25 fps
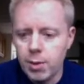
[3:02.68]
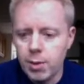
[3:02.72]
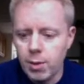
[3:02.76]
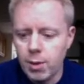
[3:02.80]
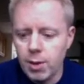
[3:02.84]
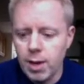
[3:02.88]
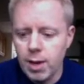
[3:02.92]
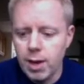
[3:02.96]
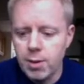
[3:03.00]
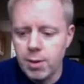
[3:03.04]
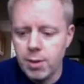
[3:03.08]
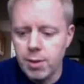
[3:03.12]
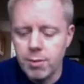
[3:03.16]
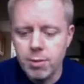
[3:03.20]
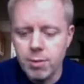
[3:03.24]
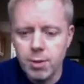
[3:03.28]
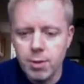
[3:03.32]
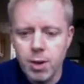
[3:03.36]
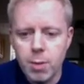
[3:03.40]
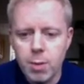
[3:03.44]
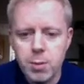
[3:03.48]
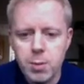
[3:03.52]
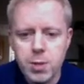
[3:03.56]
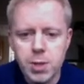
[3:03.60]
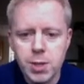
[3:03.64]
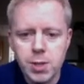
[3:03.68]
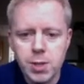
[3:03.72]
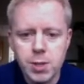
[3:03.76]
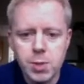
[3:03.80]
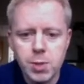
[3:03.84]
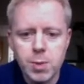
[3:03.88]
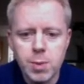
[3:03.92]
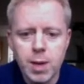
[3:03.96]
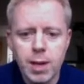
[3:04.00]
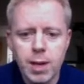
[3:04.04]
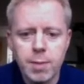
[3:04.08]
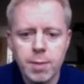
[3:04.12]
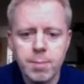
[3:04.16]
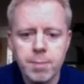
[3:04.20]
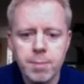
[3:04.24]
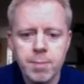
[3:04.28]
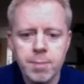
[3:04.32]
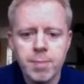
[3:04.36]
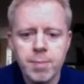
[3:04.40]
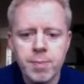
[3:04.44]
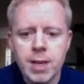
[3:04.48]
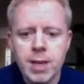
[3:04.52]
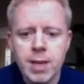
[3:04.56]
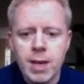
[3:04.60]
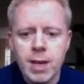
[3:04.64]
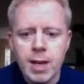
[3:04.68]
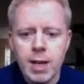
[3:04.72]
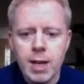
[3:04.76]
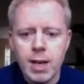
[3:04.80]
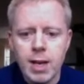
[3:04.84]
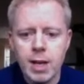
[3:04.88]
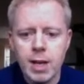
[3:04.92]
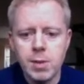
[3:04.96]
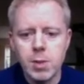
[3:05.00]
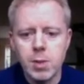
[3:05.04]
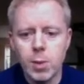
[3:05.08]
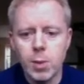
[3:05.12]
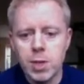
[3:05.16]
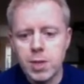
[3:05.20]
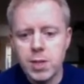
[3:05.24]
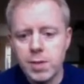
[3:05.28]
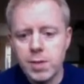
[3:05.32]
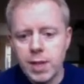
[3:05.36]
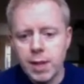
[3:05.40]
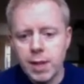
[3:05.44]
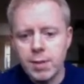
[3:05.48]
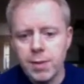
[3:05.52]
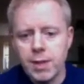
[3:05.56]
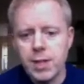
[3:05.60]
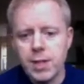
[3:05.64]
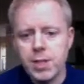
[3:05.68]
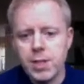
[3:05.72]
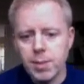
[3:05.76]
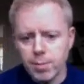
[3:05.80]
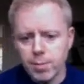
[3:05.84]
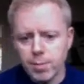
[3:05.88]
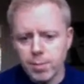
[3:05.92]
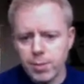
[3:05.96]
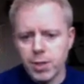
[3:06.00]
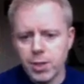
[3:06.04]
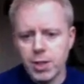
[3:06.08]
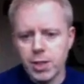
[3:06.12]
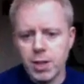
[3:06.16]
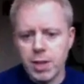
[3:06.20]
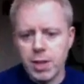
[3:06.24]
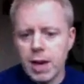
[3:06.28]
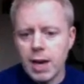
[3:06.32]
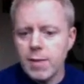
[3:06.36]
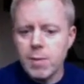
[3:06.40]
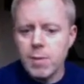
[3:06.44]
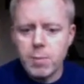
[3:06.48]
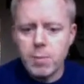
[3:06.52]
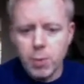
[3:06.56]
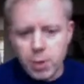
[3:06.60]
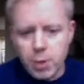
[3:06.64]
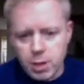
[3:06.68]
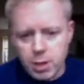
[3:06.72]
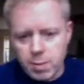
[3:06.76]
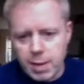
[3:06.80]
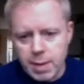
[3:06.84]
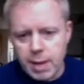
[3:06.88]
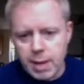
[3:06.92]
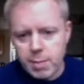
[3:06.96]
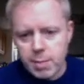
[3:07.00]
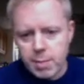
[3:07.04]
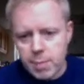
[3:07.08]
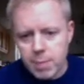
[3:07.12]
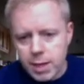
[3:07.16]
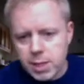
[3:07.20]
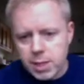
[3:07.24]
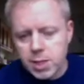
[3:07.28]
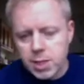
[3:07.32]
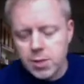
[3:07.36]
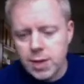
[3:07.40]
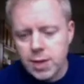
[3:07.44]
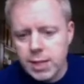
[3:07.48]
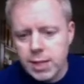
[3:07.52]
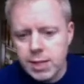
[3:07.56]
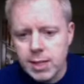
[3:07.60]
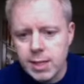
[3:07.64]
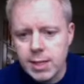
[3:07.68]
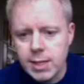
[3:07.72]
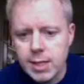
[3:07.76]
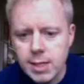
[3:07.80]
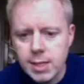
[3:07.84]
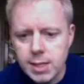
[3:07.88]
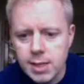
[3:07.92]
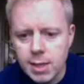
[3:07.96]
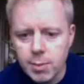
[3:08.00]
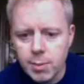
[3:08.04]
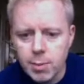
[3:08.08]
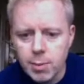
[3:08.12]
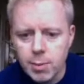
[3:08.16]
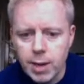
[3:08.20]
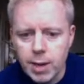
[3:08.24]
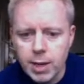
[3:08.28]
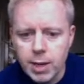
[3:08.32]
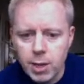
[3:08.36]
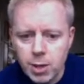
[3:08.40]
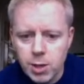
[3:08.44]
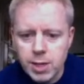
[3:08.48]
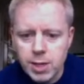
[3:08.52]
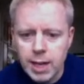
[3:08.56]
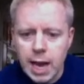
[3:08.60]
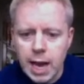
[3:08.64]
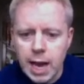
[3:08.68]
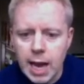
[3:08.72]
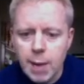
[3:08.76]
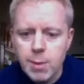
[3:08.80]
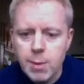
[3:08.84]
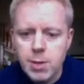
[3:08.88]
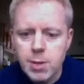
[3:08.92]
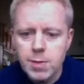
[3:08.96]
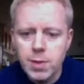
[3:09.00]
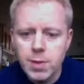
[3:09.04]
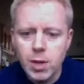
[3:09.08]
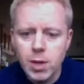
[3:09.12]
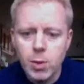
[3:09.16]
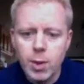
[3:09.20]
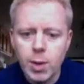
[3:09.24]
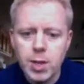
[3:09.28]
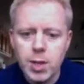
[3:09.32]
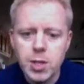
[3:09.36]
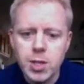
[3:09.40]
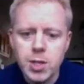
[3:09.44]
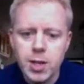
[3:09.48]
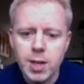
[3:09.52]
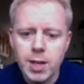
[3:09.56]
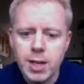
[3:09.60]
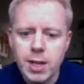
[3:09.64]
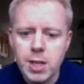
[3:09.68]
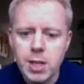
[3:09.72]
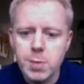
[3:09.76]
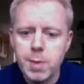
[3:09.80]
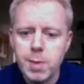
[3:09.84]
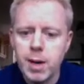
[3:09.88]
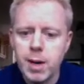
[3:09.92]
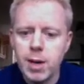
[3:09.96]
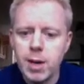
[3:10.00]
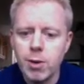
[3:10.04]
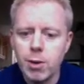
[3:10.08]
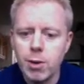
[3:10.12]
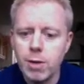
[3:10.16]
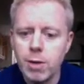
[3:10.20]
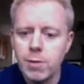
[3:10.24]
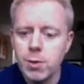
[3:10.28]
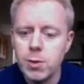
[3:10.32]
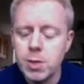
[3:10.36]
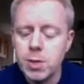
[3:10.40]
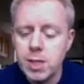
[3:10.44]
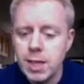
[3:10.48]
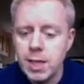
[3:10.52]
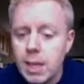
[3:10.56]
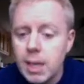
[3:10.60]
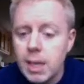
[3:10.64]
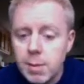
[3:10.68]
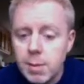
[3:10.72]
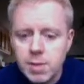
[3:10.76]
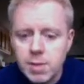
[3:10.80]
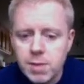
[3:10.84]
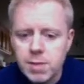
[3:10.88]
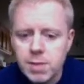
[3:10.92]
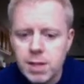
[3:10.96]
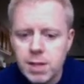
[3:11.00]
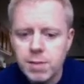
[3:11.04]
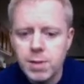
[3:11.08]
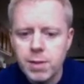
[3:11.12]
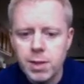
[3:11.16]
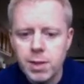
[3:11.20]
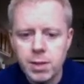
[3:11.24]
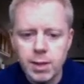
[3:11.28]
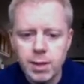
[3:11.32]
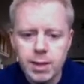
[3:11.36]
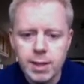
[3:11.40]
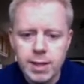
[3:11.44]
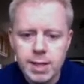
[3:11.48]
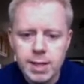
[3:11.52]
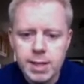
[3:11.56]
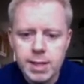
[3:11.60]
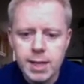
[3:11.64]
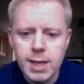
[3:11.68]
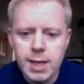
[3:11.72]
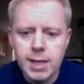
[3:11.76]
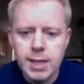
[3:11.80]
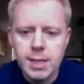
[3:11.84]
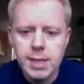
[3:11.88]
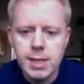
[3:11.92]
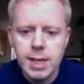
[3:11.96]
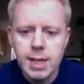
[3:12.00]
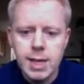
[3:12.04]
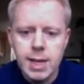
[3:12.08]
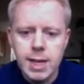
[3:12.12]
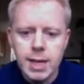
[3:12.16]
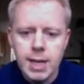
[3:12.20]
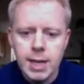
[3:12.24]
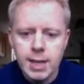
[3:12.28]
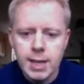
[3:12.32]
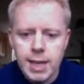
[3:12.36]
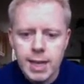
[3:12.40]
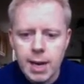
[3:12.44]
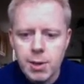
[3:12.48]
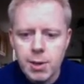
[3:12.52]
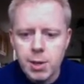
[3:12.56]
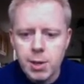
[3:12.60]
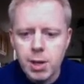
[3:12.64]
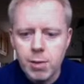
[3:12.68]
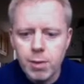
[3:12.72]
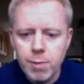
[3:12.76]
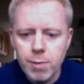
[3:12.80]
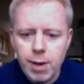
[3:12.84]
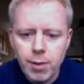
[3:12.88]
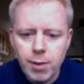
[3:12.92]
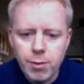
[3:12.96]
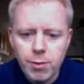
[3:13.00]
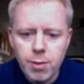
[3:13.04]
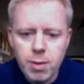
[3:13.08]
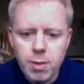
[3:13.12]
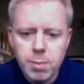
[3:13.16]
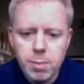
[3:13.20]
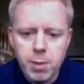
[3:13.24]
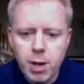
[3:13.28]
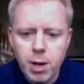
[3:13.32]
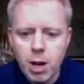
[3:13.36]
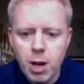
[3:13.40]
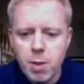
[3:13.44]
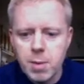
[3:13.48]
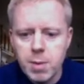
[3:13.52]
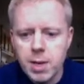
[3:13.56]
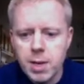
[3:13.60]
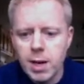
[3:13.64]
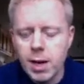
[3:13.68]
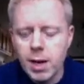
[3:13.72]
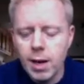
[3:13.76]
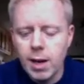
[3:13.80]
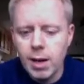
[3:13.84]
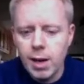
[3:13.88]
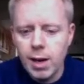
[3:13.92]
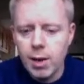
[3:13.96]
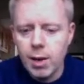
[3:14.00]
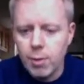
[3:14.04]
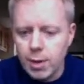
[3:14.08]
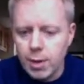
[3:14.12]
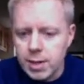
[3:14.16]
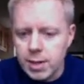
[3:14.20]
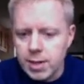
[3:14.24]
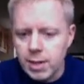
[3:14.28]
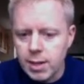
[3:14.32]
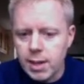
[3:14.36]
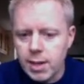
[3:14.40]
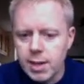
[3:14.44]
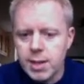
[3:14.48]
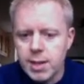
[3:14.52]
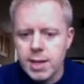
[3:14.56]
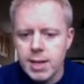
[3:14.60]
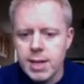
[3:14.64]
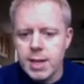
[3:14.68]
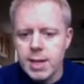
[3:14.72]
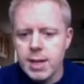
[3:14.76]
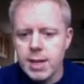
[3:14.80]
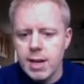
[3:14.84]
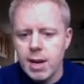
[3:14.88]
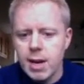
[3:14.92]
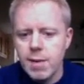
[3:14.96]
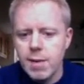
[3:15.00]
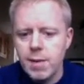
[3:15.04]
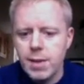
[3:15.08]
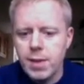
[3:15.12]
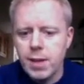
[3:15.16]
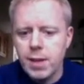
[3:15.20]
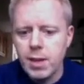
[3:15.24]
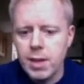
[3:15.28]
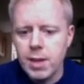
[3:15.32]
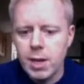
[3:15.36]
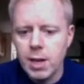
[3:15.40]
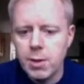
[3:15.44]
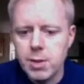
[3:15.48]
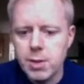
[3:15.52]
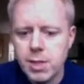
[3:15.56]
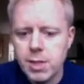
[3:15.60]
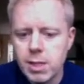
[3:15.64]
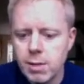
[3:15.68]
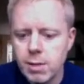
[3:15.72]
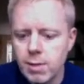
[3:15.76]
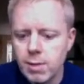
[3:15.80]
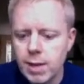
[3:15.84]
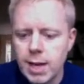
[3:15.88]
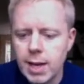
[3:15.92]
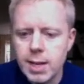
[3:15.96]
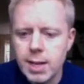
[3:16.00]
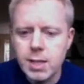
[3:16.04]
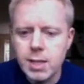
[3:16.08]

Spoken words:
are other options as well. So once you've done this, you know that every point you make must address this in some way. Use the language of the question in each paragraph, or synonyms of difficult in this case. Now you can read through the poem and highlight or underline everything you notice that